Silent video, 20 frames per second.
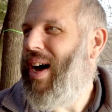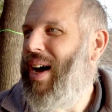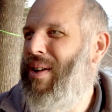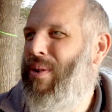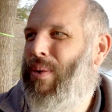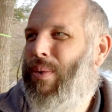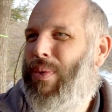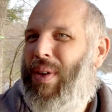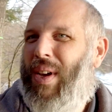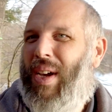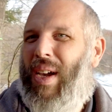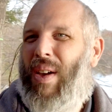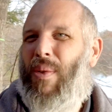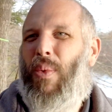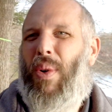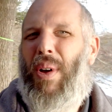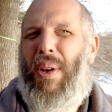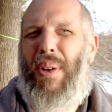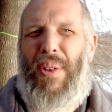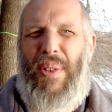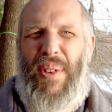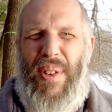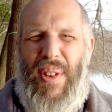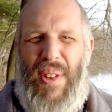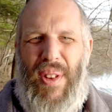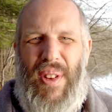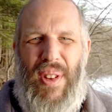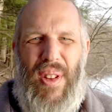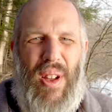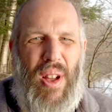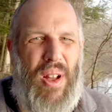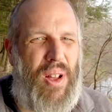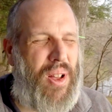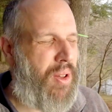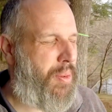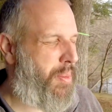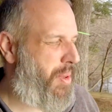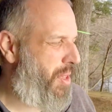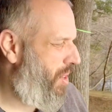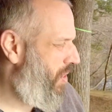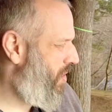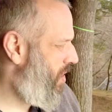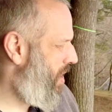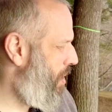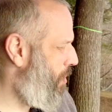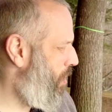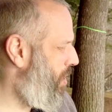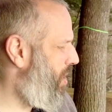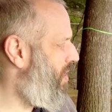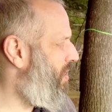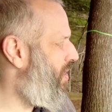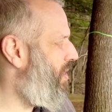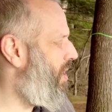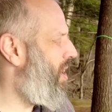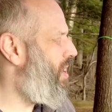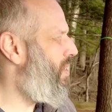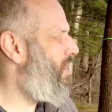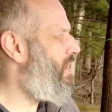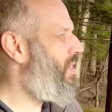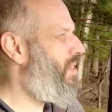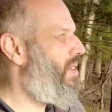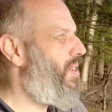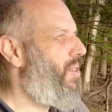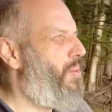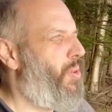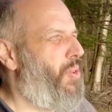I don't think it will, at least not with this lens.